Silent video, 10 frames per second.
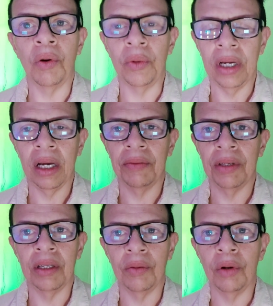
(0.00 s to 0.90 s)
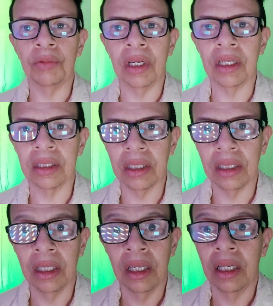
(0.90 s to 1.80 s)
But it won't take
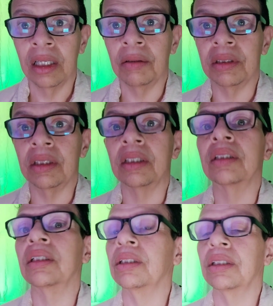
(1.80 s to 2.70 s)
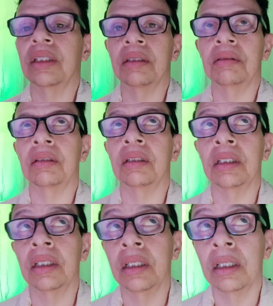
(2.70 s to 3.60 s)
until,
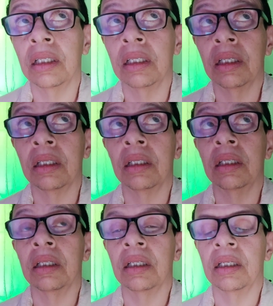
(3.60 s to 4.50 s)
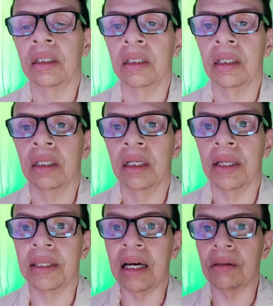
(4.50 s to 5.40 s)

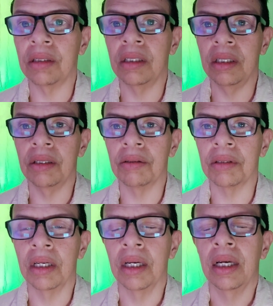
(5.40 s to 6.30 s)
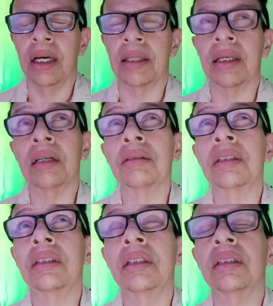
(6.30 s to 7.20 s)
1,000 years.
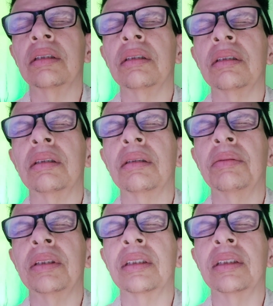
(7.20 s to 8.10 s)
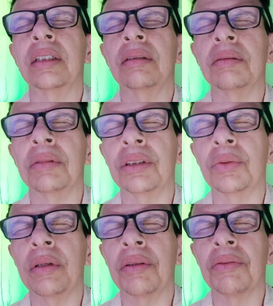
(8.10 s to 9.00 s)
1,000, what is it? Was it
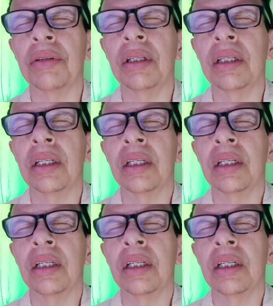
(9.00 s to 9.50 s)
23?